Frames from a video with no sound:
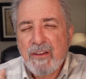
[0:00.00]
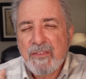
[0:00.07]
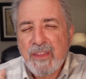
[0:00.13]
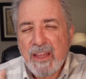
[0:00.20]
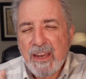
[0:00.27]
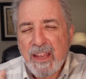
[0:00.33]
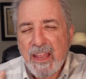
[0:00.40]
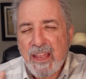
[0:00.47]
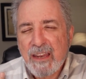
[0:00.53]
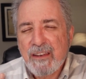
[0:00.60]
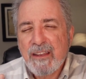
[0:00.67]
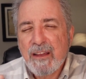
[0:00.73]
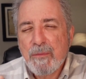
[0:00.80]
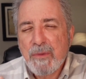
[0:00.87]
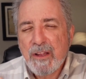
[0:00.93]
That hand
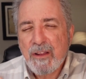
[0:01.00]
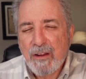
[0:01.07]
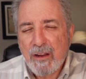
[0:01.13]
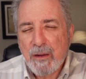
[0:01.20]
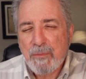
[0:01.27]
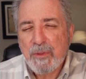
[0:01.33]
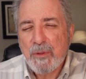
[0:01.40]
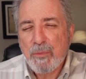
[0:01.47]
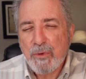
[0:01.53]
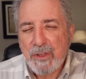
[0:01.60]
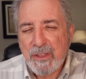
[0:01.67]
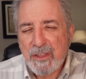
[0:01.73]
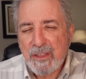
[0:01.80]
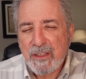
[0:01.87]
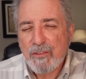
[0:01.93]
down my arm, the
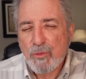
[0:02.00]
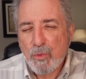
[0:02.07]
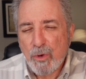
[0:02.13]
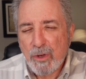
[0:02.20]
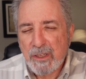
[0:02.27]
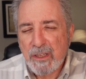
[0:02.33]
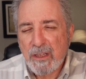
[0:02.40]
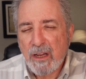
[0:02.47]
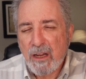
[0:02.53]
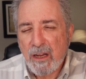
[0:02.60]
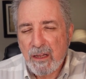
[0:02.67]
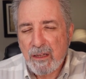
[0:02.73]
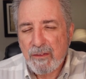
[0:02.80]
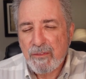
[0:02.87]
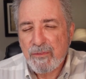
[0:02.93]
breathing is working
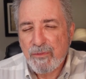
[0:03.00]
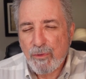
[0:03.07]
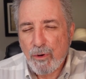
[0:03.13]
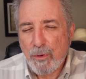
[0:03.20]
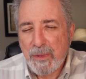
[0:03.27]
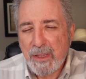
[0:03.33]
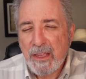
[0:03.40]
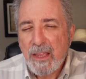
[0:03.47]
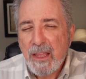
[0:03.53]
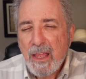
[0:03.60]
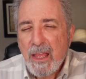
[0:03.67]
on for me.